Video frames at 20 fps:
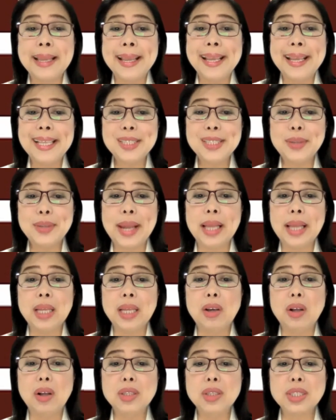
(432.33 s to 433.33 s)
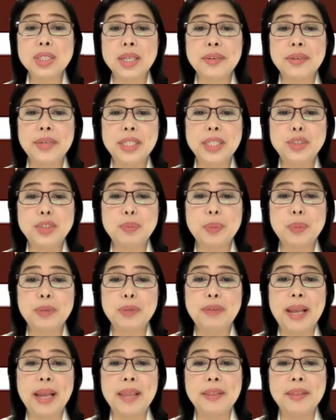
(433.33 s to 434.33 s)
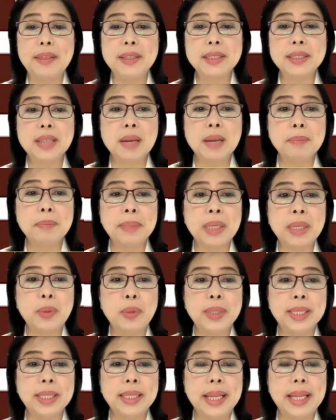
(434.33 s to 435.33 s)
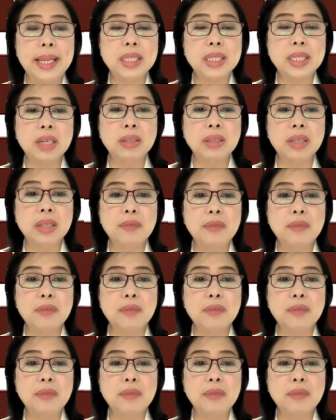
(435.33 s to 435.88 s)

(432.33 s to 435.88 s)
Israel also agreed to provide this company with the data on the